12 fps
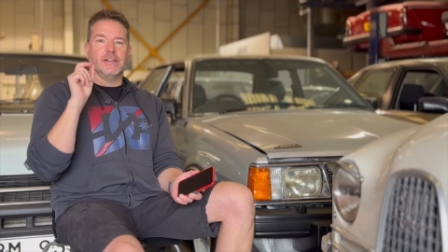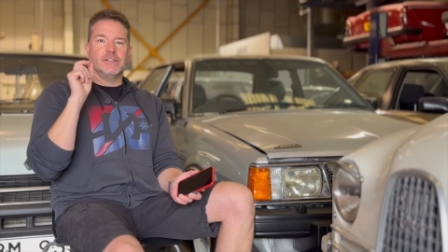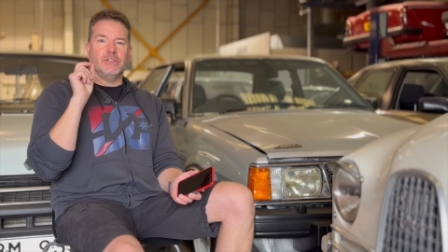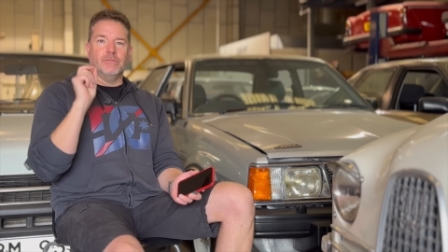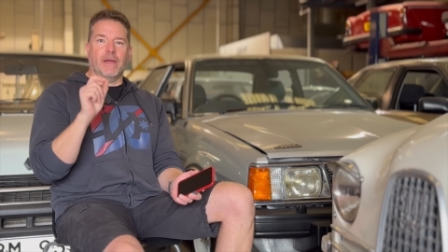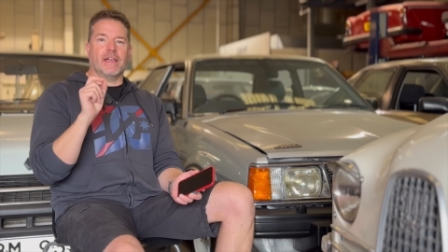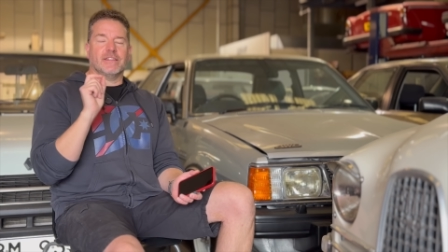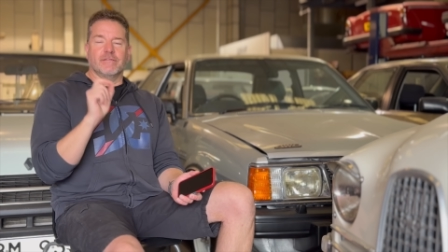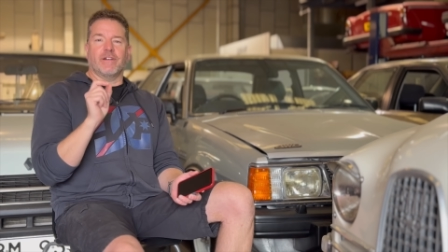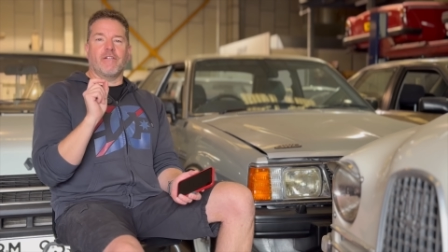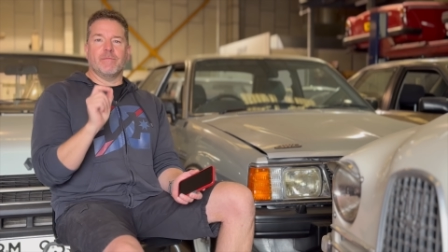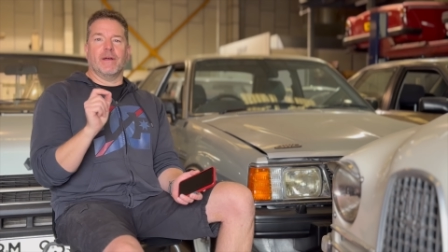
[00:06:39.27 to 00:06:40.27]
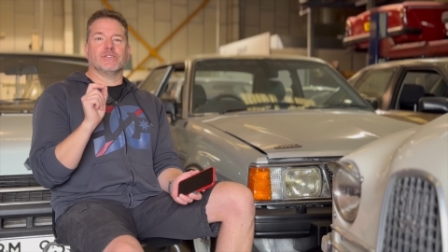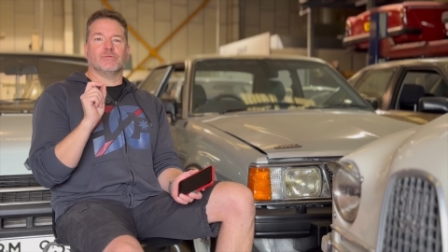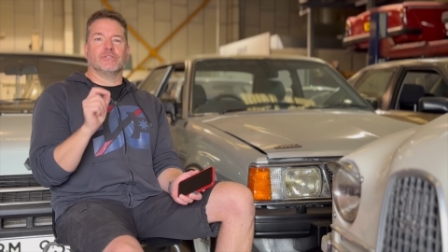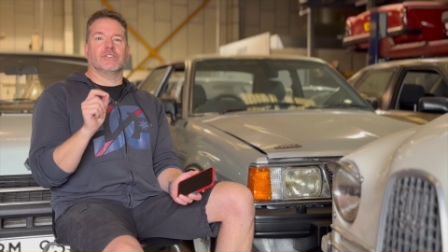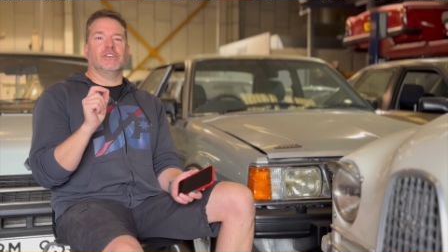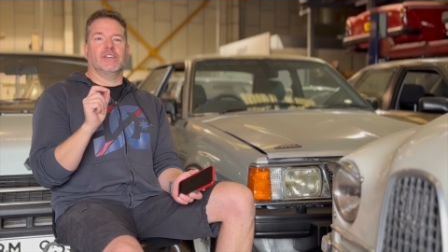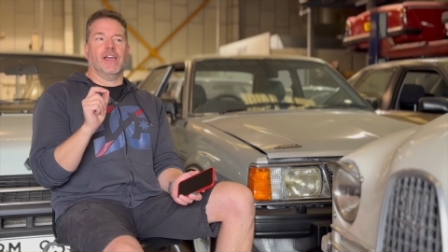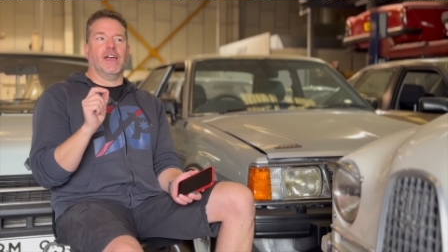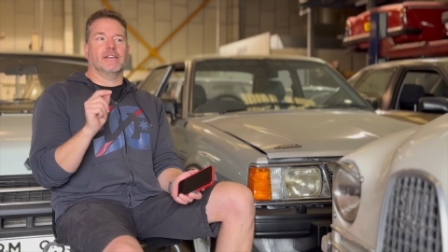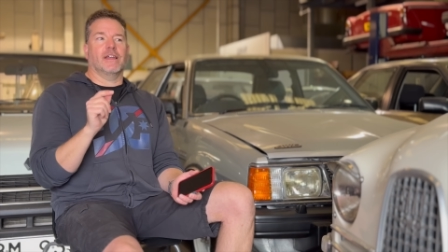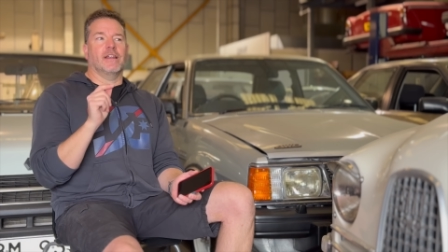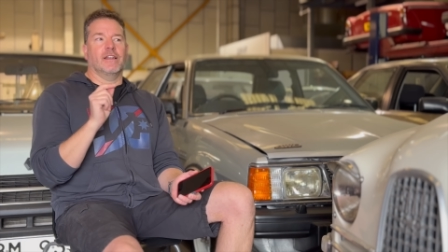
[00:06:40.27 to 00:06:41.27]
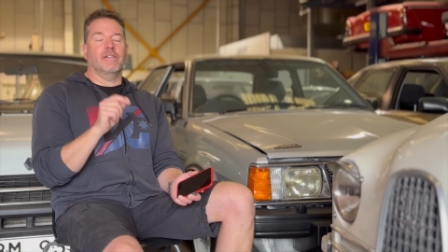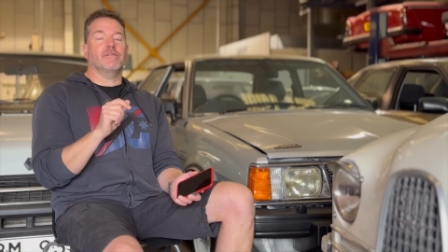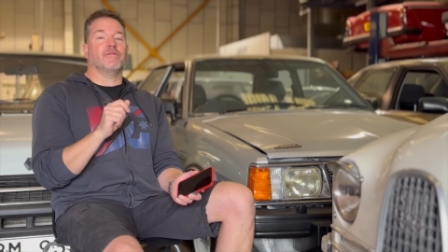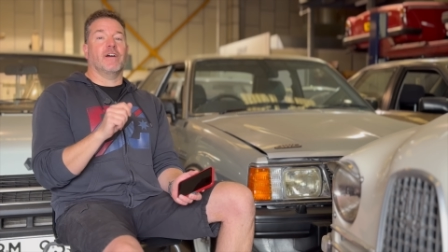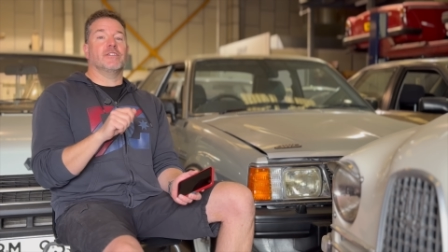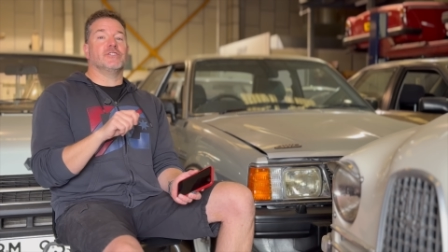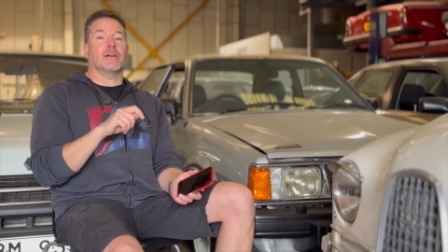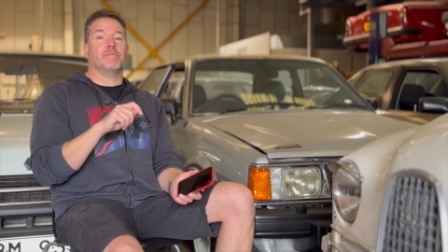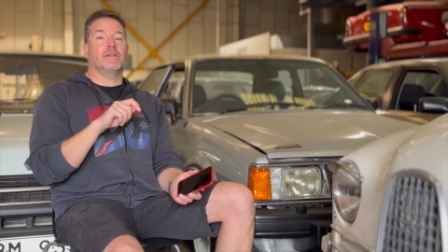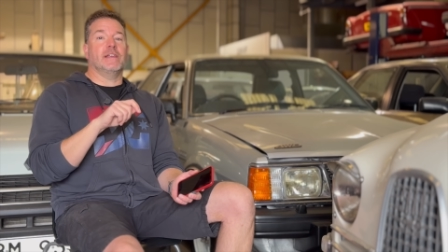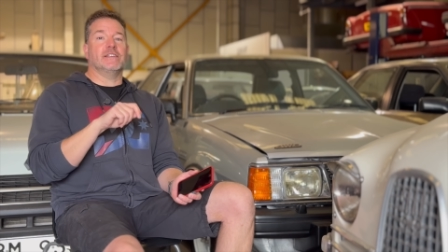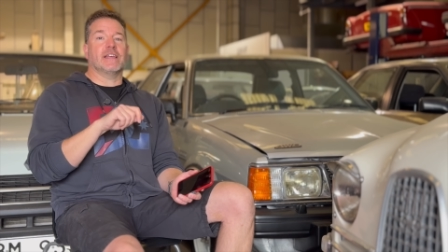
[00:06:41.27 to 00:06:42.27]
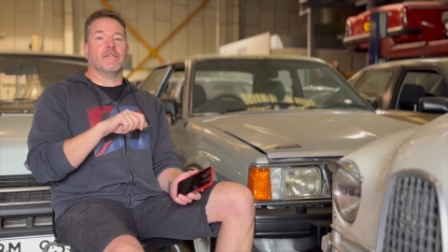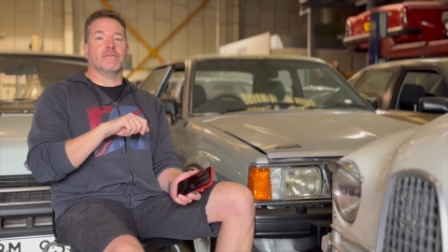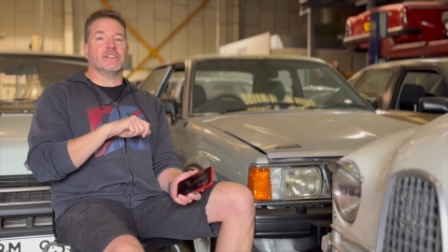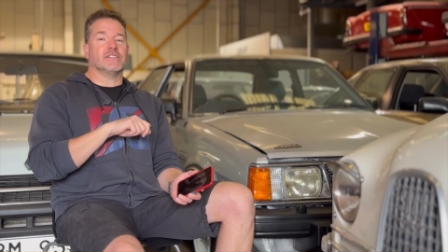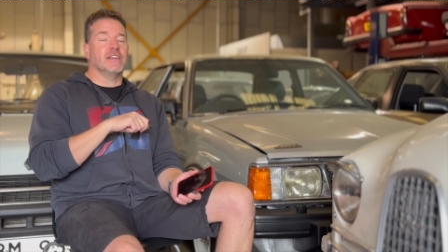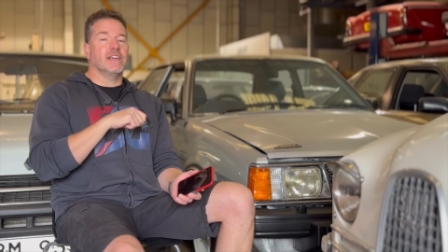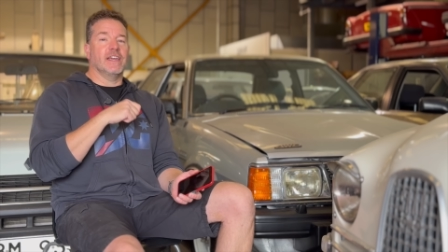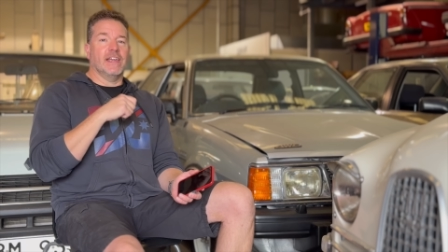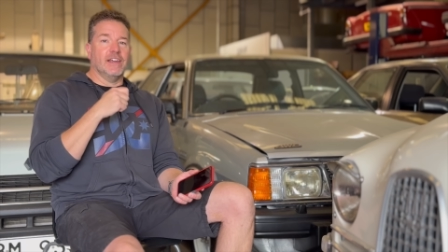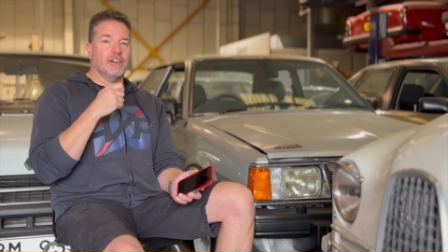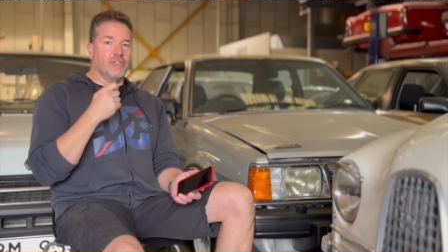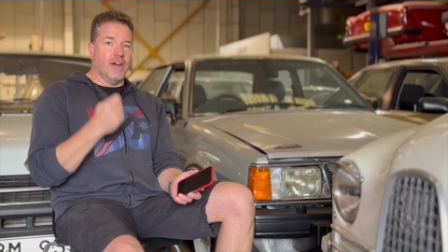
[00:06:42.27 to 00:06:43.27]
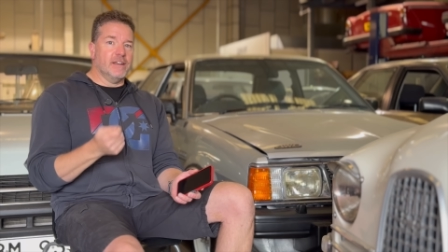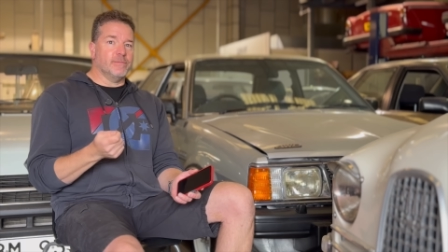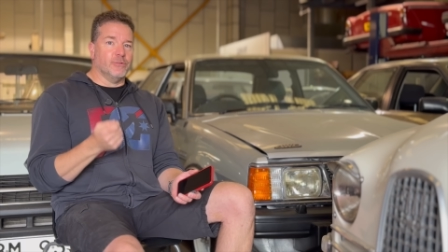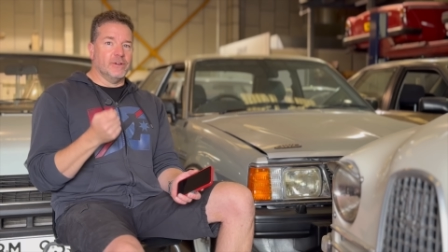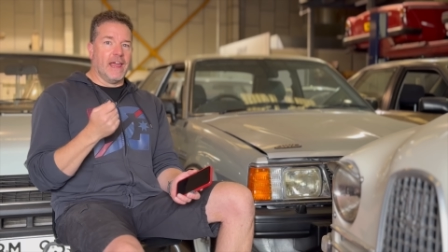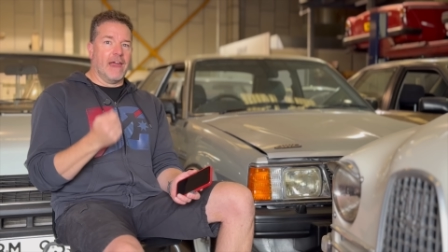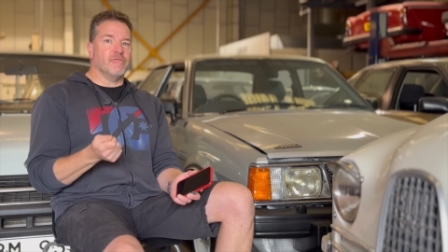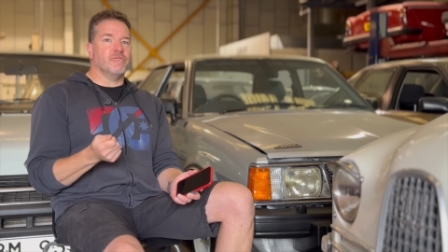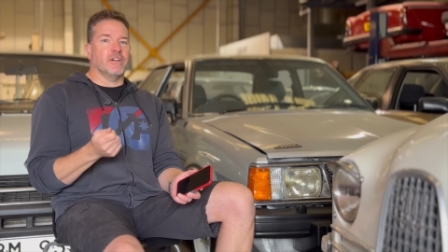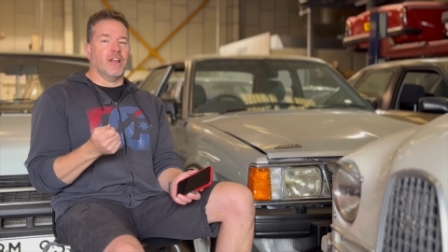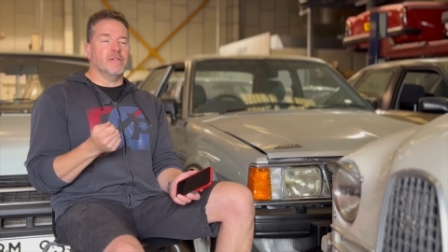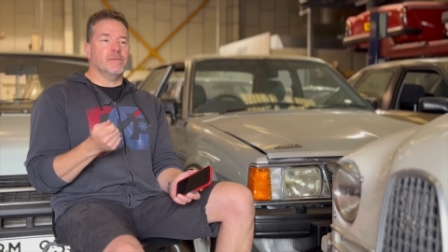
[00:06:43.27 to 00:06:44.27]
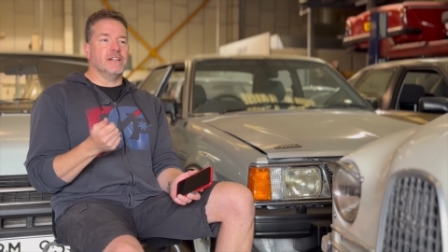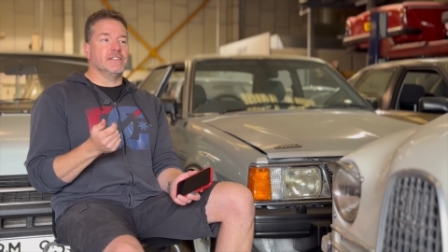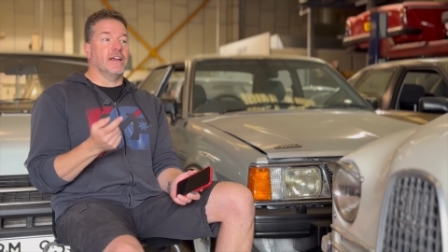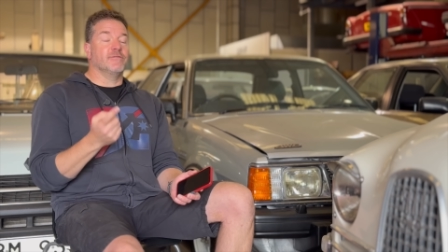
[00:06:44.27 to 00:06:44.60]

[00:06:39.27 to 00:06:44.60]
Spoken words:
you make the very best one that you can. And I love the fact that Japanese have this incredible inherent reliability.